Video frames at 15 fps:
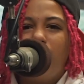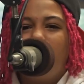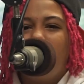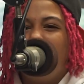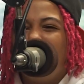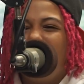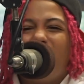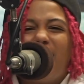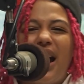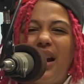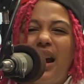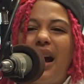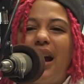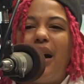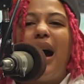June.
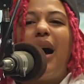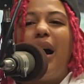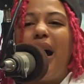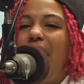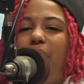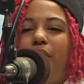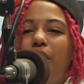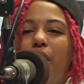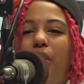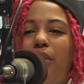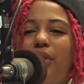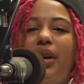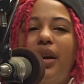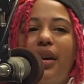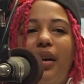I, okay. I, I, I, don't know.
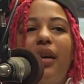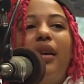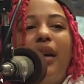Yeah.